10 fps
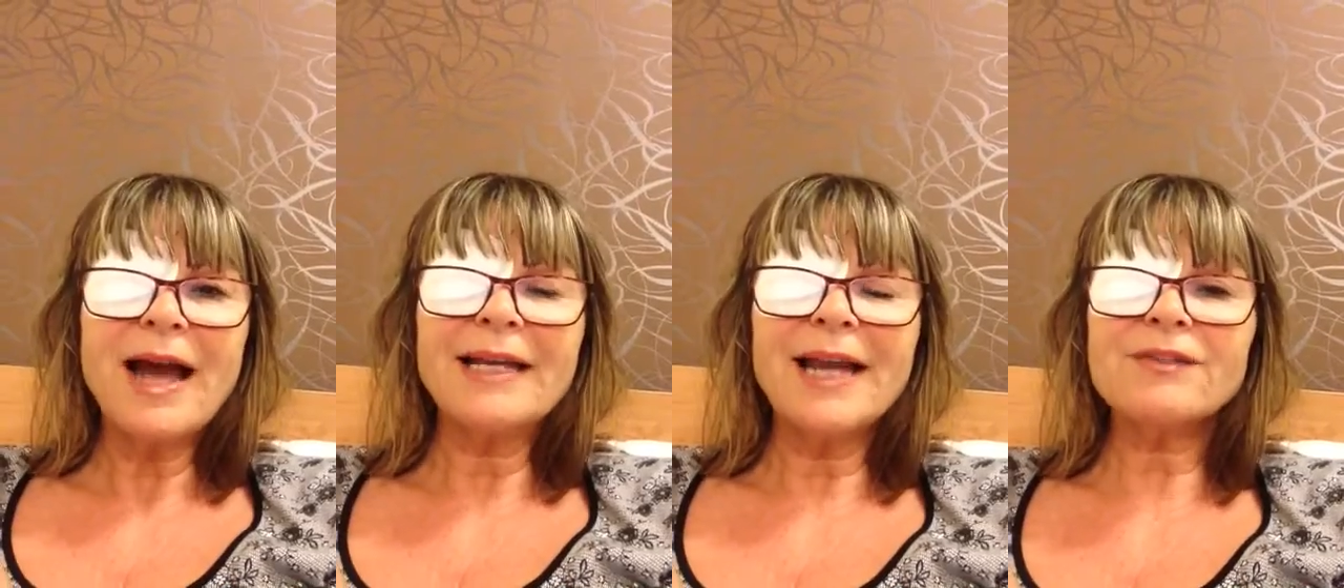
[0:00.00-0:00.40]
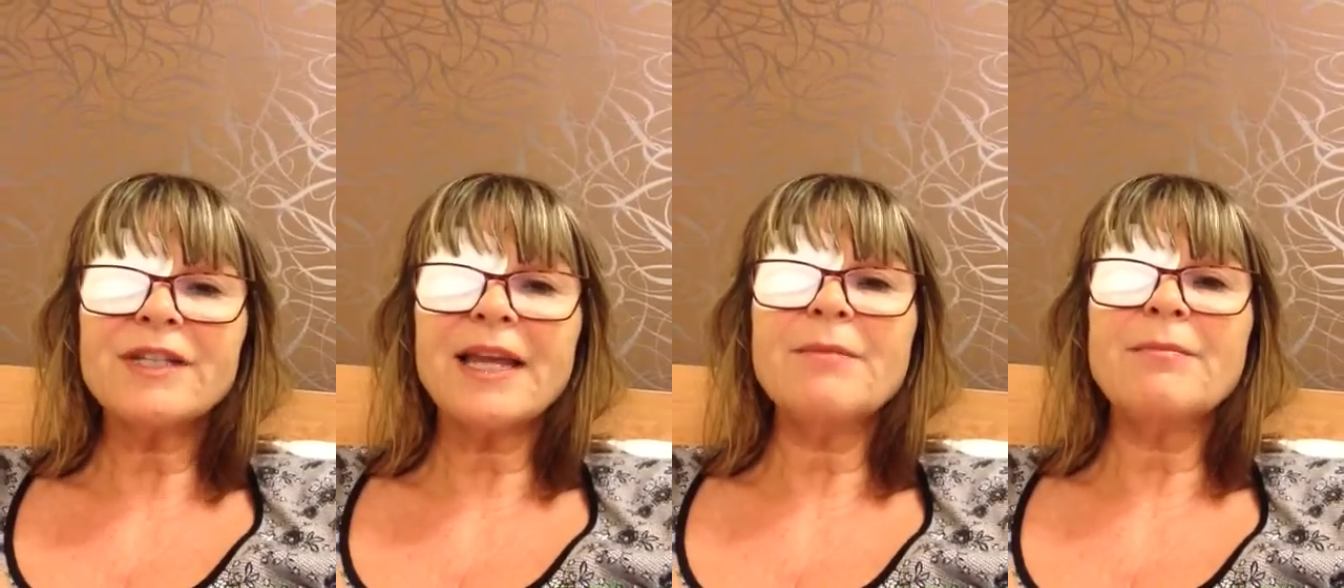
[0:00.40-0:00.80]
and you have
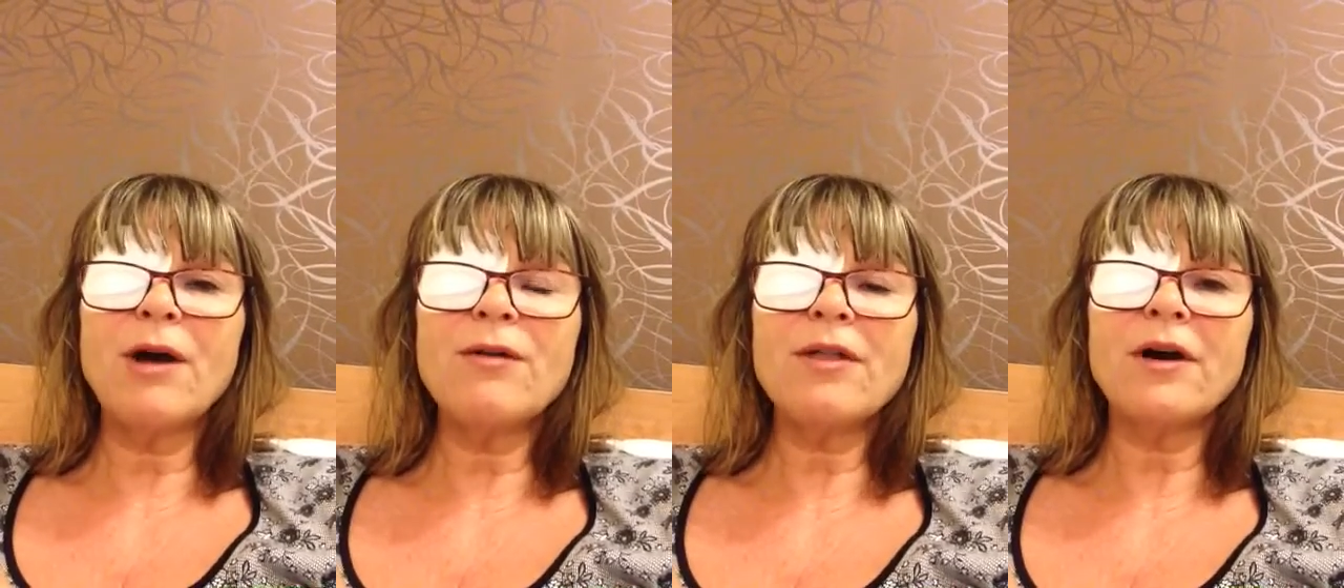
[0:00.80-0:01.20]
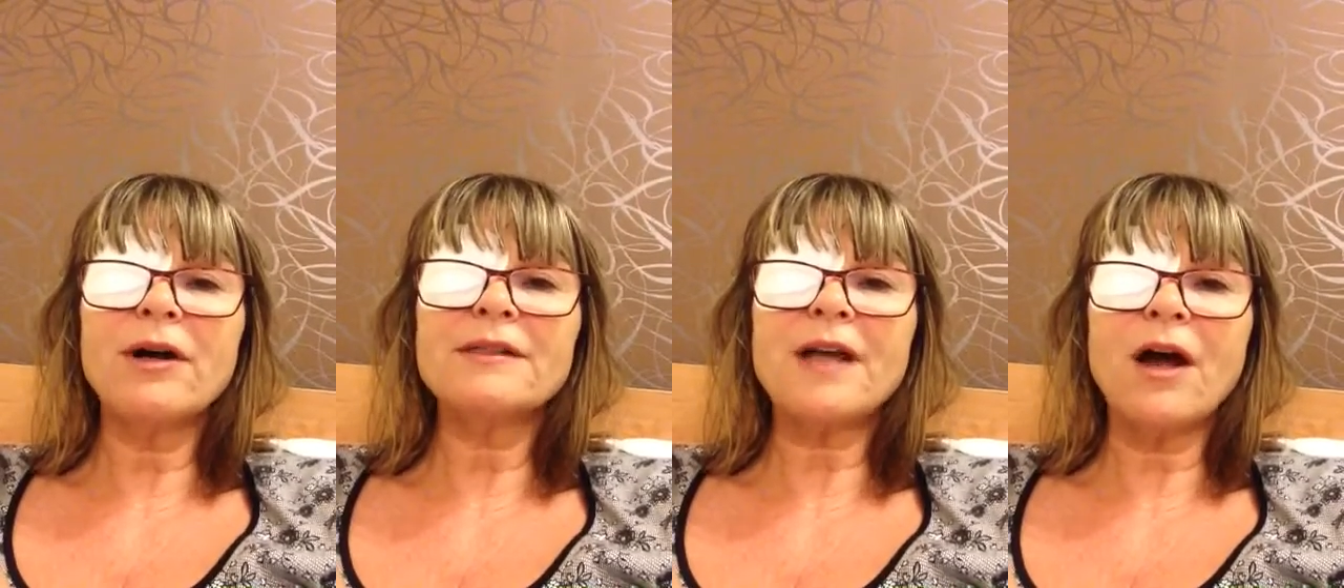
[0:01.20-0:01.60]
to keep both
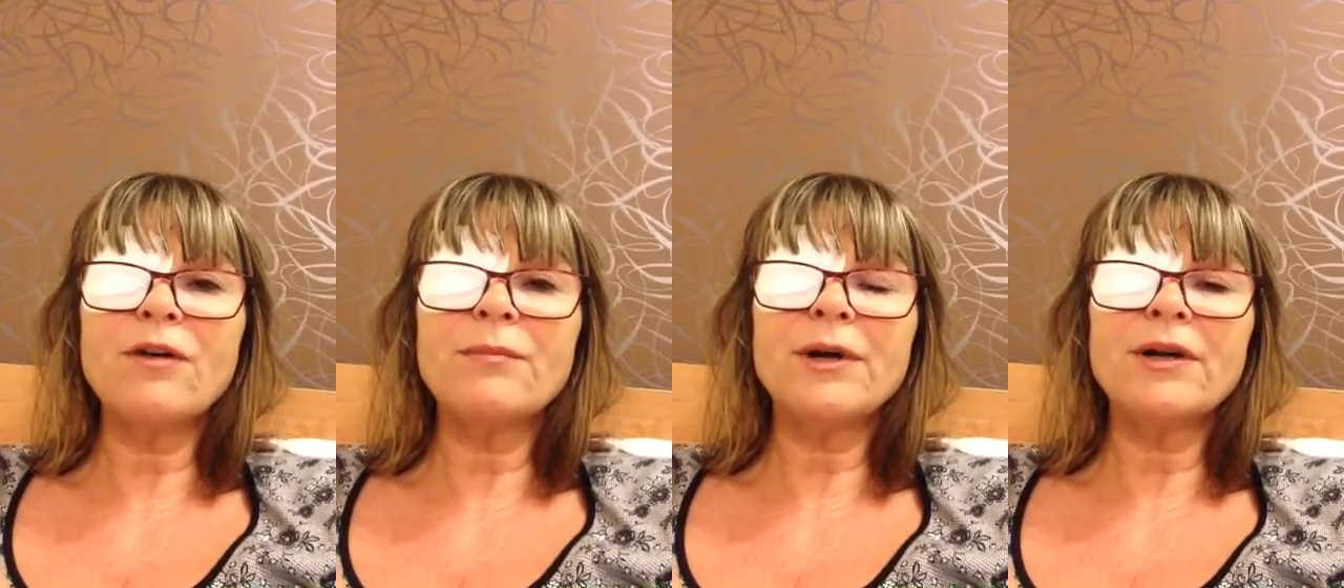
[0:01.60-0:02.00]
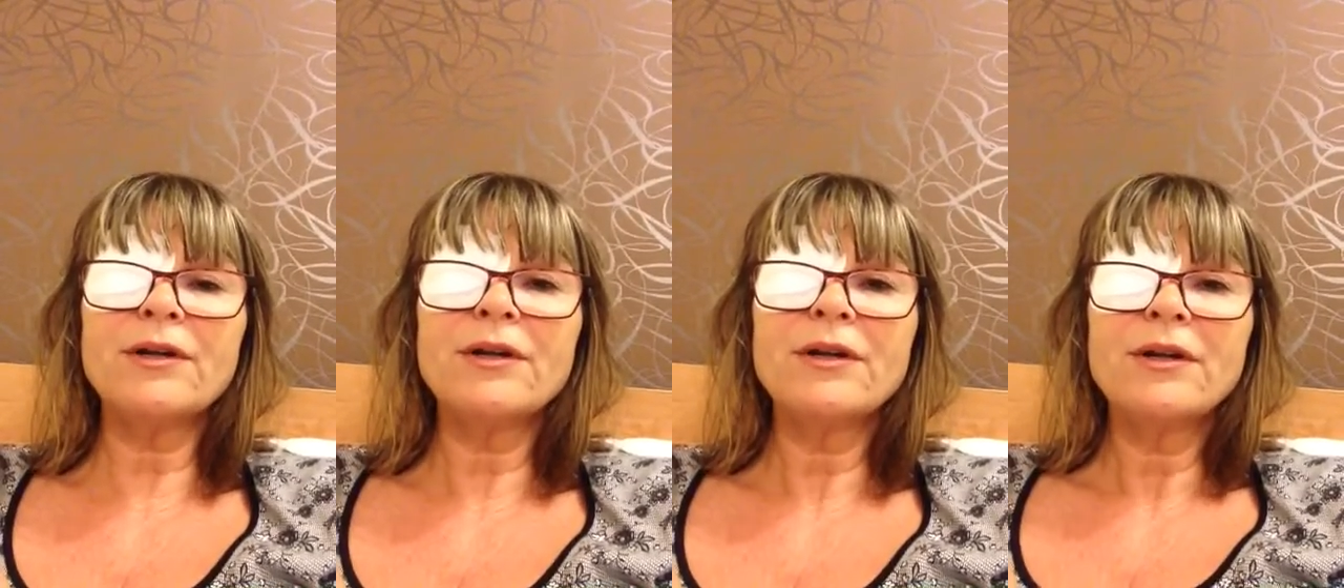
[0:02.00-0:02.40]
eyes
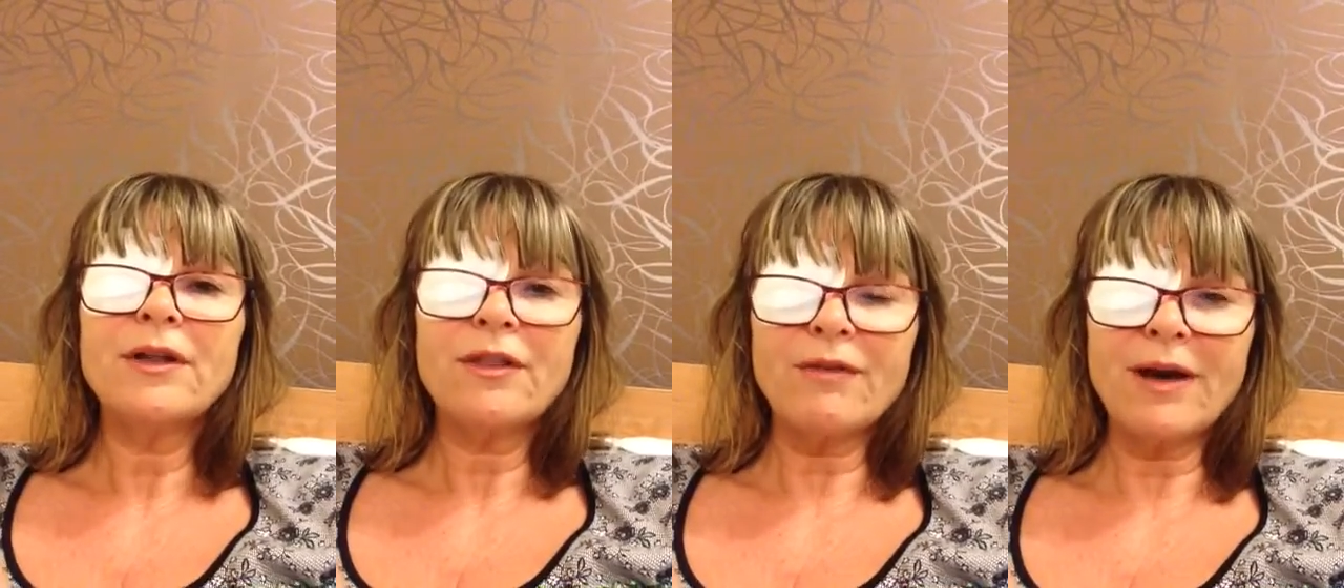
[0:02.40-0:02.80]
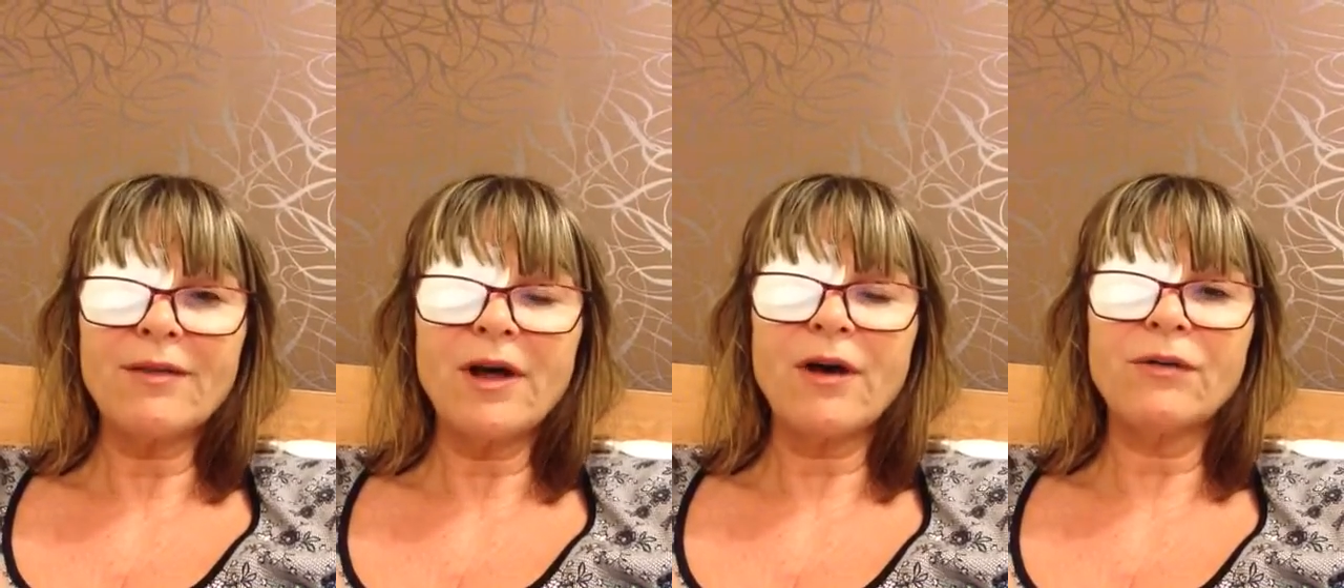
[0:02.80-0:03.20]
open
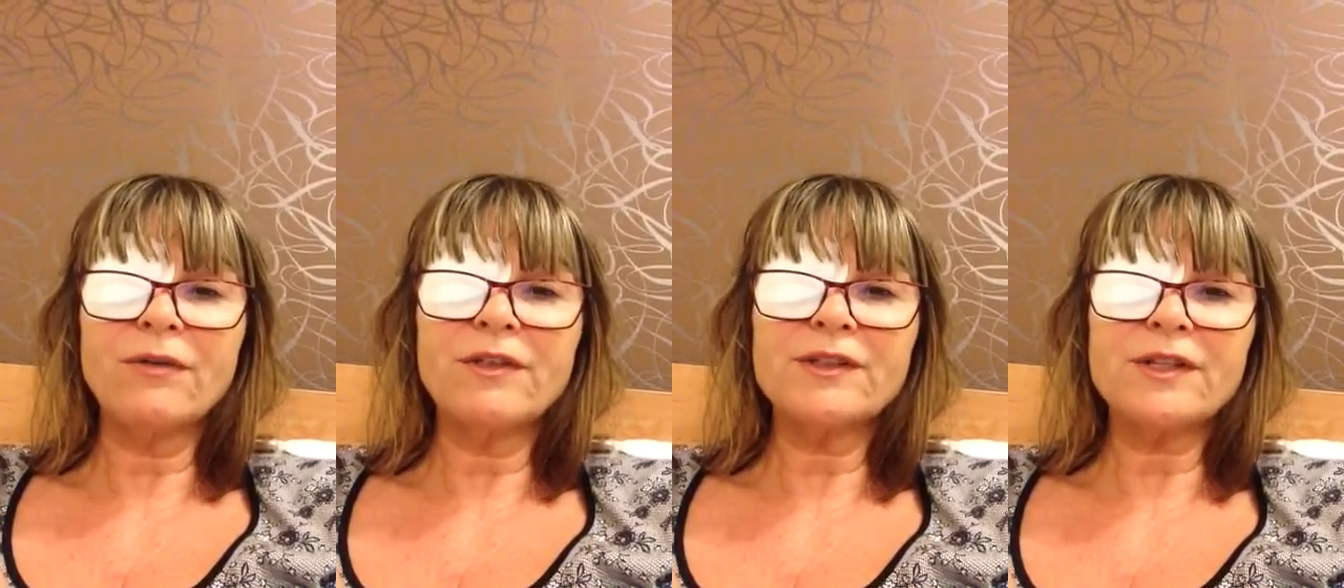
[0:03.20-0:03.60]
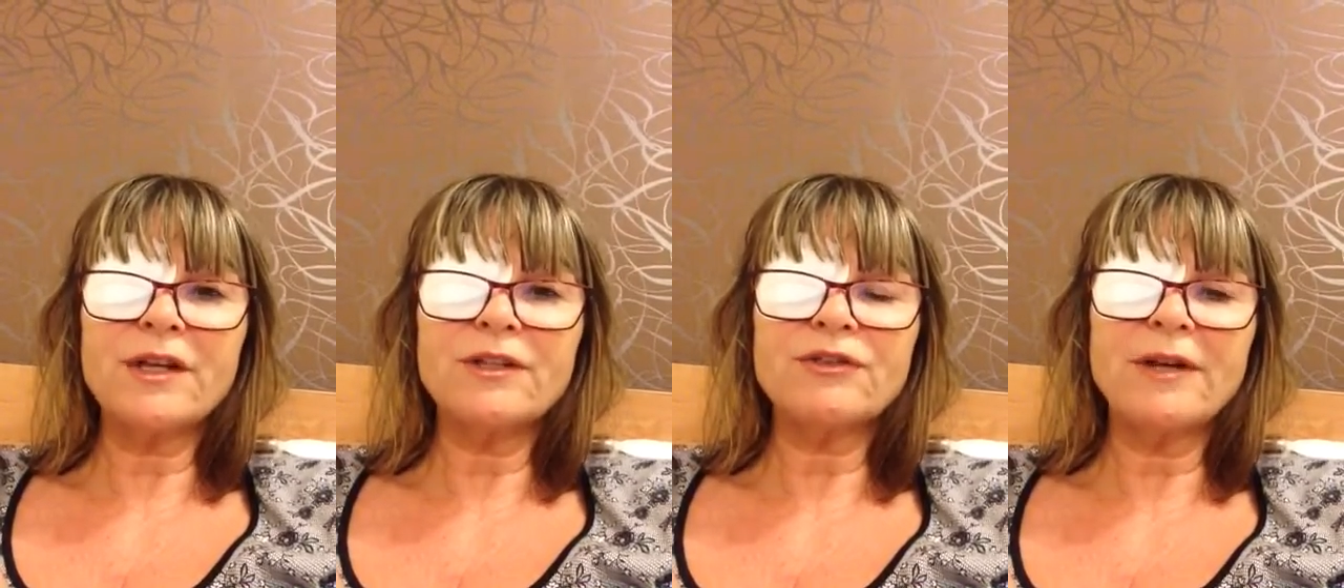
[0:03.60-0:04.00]
throughout the whole of the
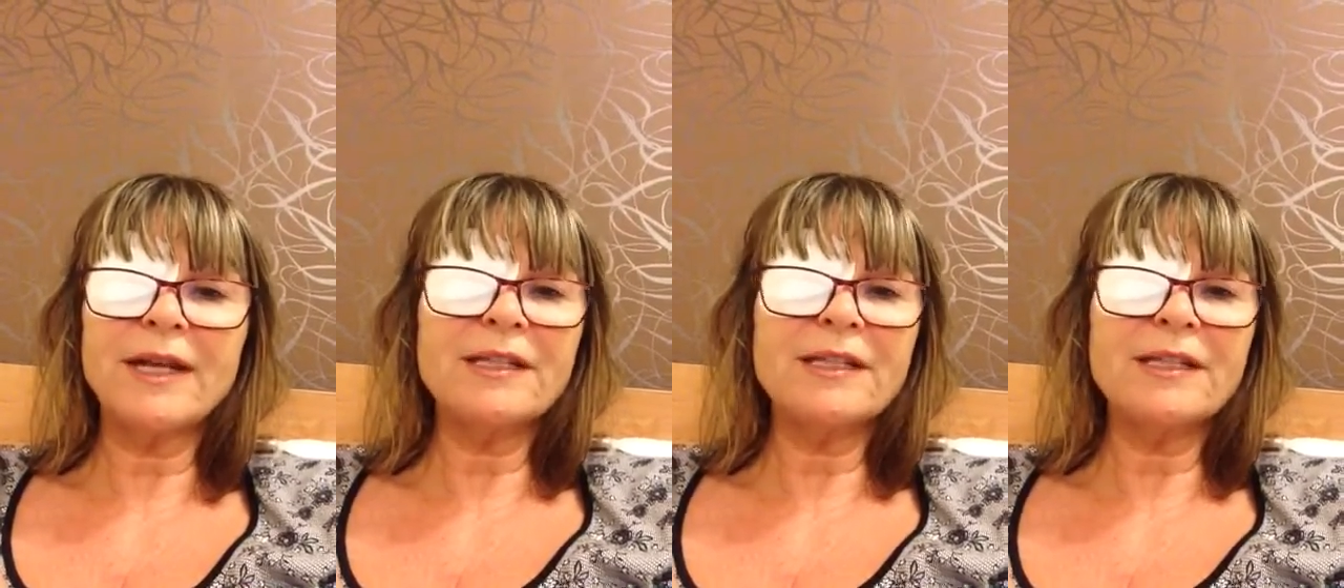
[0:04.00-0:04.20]
surgery.